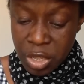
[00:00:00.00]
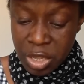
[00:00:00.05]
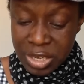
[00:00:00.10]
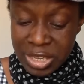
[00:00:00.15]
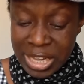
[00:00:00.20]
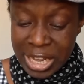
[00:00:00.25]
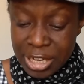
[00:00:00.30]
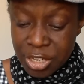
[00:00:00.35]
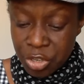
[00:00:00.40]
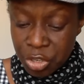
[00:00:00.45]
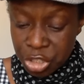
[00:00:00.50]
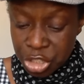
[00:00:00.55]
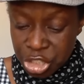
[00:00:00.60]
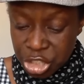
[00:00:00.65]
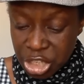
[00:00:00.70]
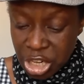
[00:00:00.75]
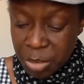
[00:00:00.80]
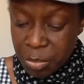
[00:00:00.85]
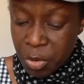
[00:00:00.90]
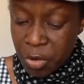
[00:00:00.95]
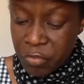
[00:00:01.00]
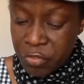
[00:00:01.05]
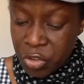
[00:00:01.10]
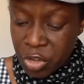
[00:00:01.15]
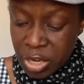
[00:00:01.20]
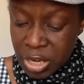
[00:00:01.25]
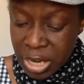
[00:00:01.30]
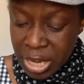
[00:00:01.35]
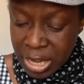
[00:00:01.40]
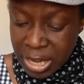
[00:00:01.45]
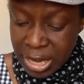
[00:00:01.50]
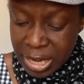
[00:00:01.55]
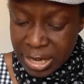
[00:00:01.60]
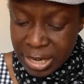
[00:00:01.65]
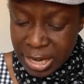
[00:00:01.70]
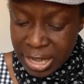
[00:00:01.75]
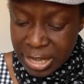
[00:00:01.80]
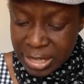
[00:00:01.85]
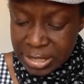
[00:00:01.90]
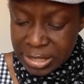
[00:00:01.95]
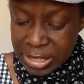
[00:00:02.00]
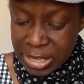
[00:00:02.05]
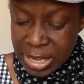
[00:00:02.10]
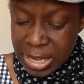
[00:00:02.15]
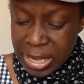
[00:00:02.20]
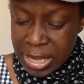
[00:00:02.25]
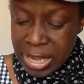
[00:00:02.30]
that your shame of your nakedness